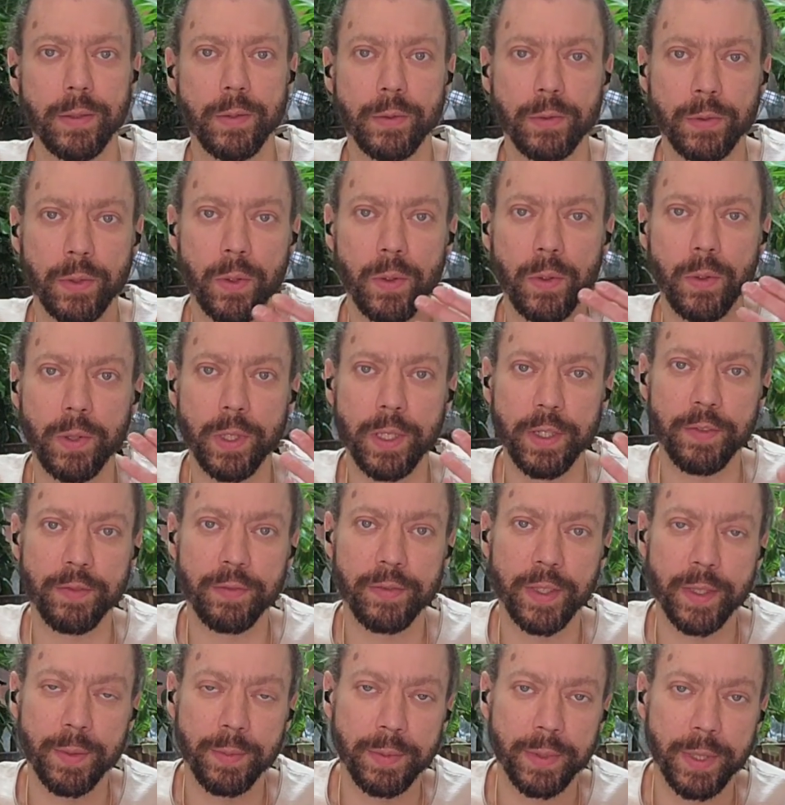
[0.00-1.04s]
totally
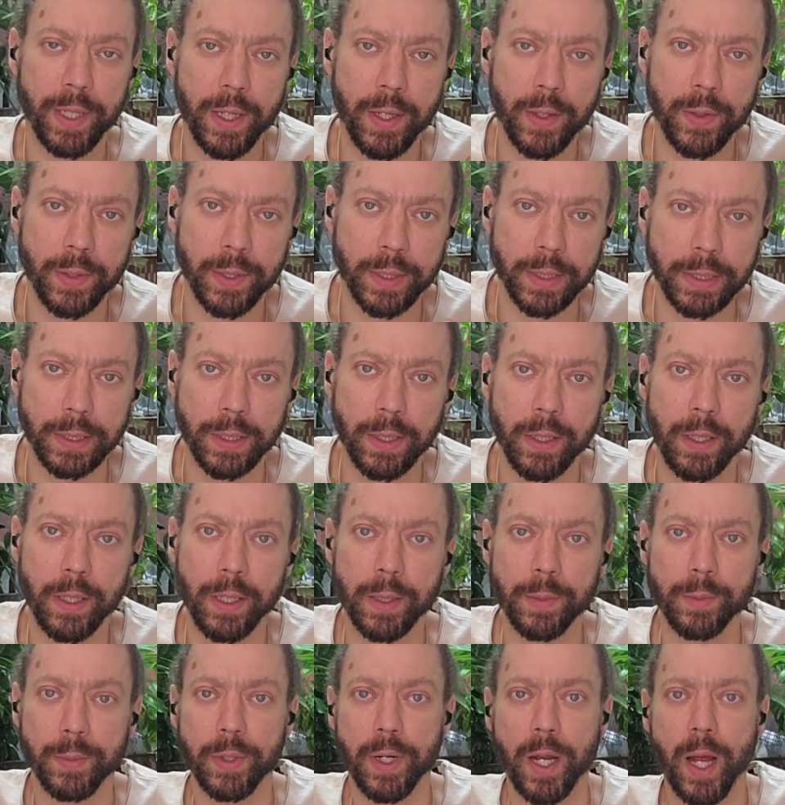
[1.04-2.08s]
flipped out and
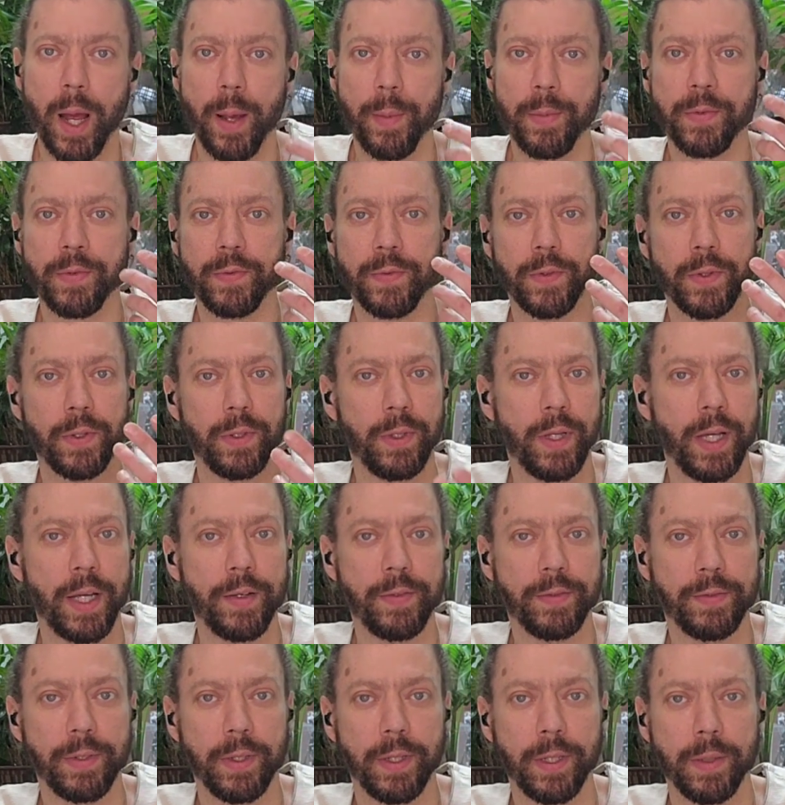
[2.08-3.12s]
gone, perhaps for a
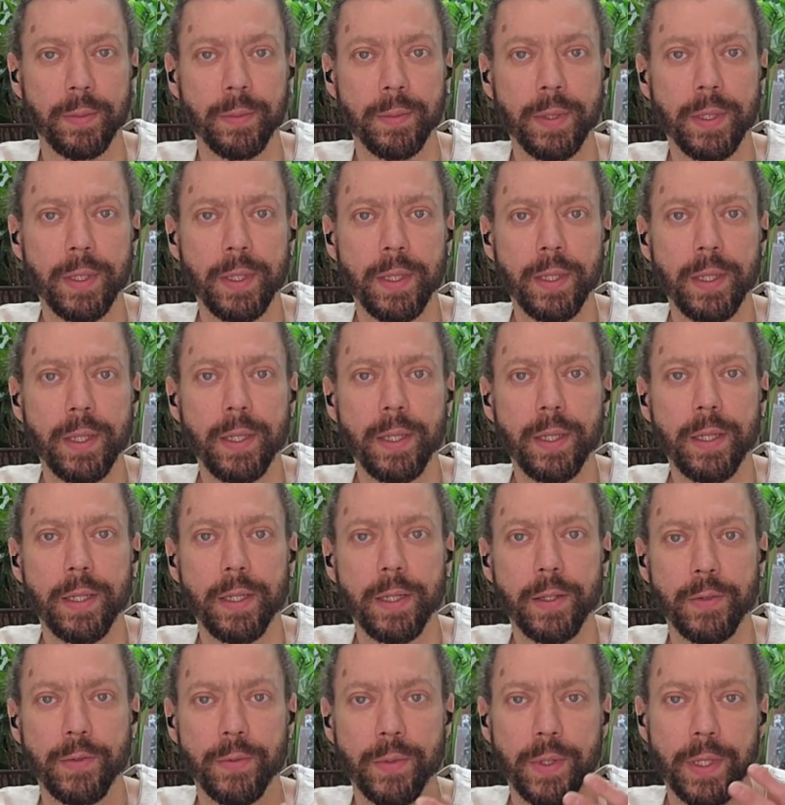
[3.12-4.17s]
lifetime.
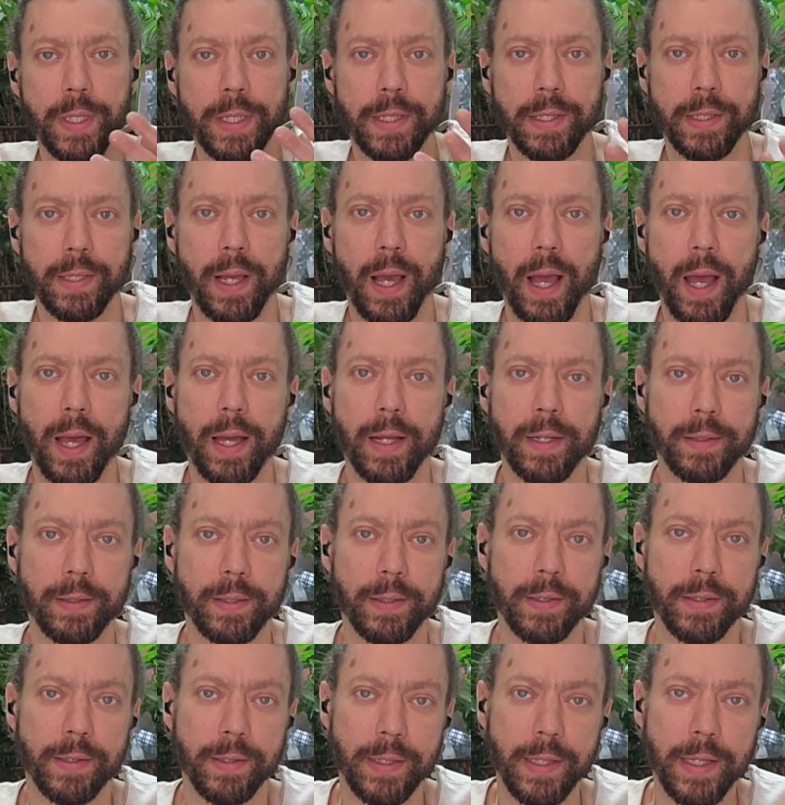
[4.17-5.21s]
It is really sad
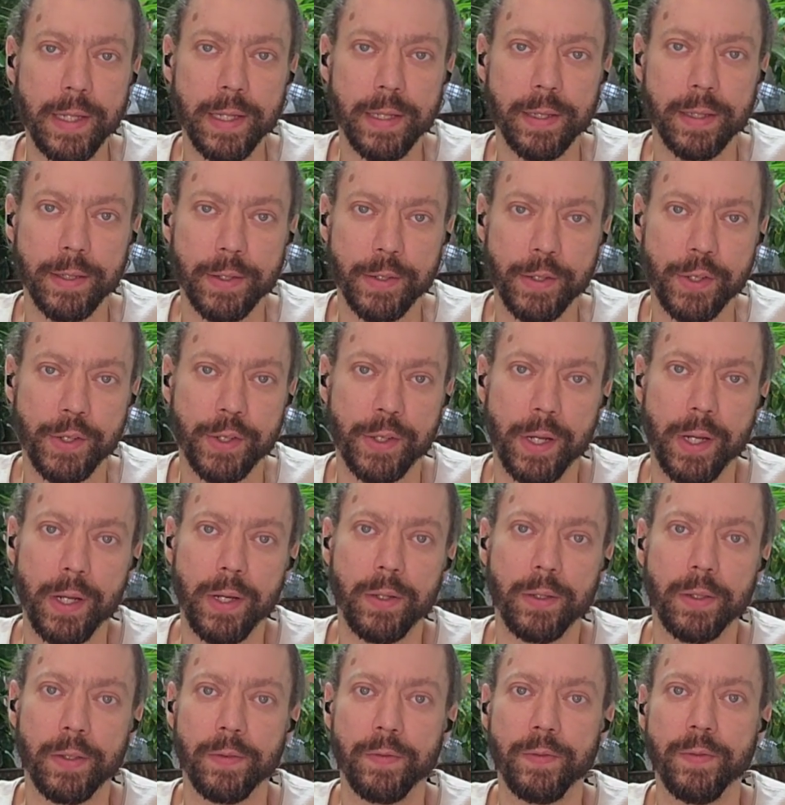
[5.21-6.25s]
to see this
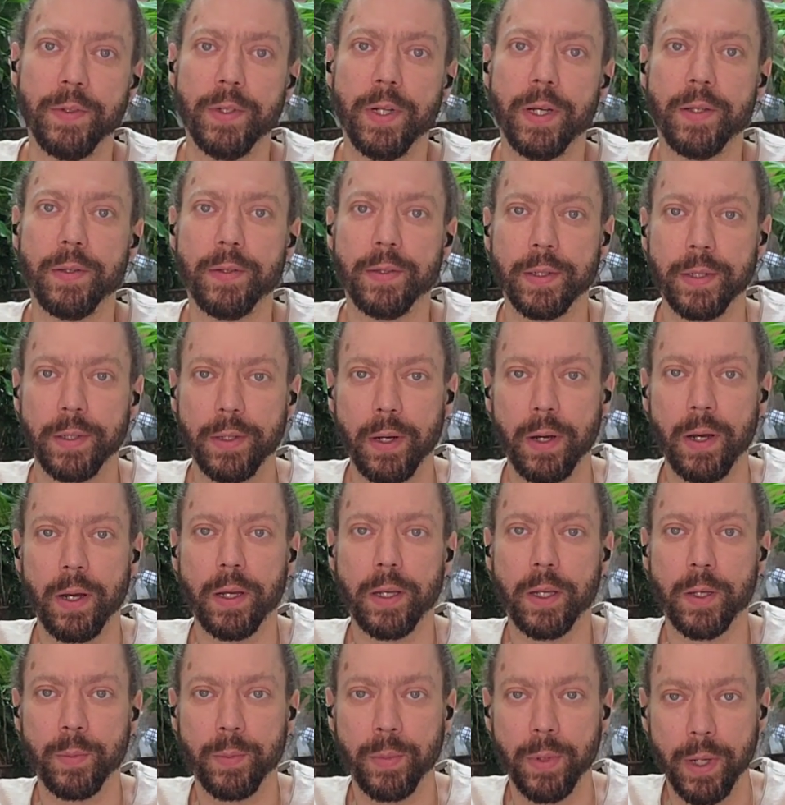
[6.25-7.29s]
shell of nothing
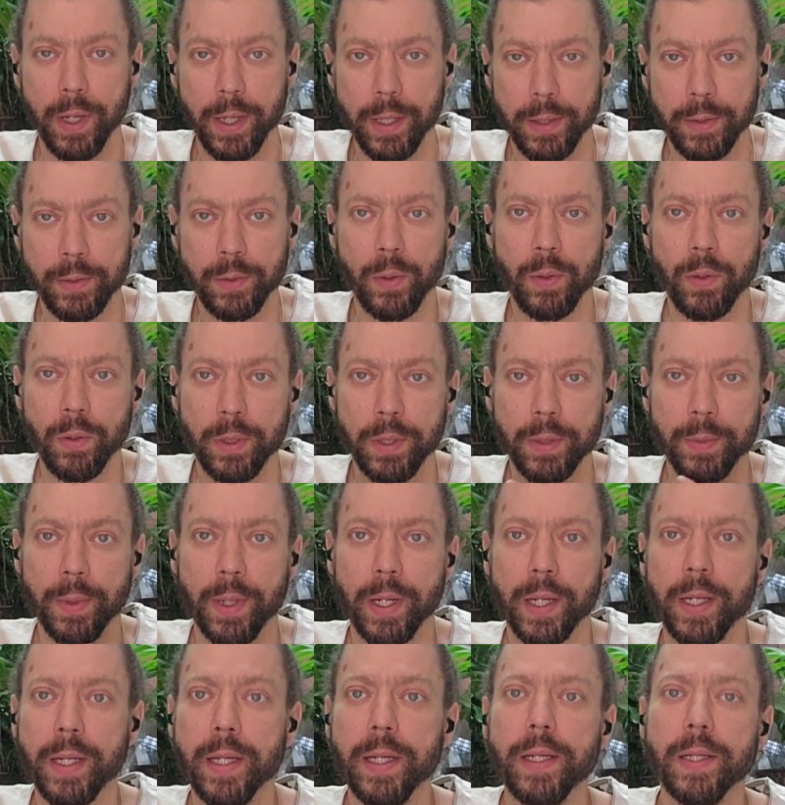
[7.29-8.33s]
occupied totally
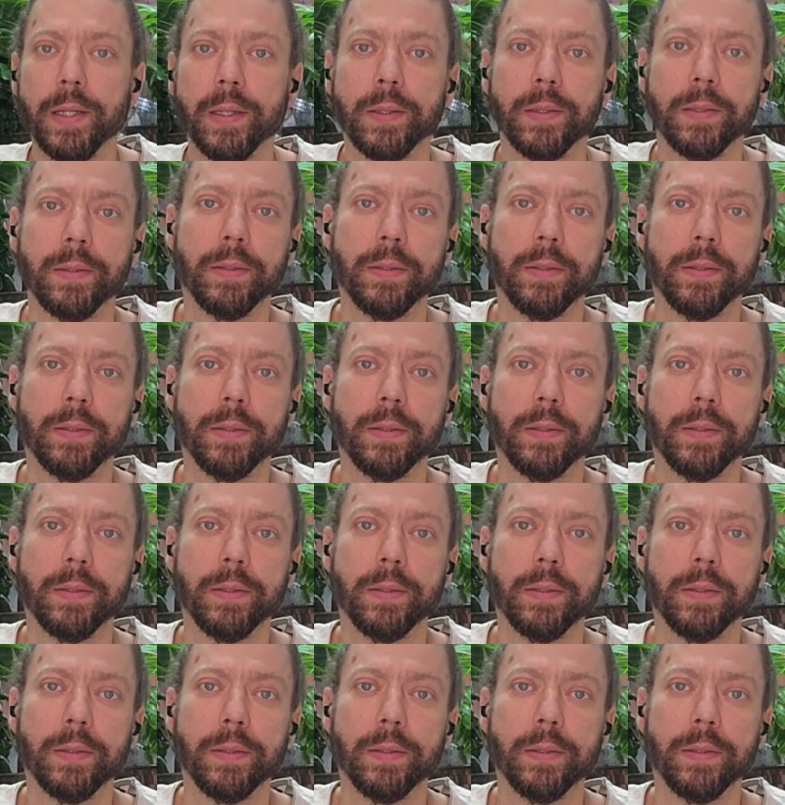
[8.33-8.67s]
by ego.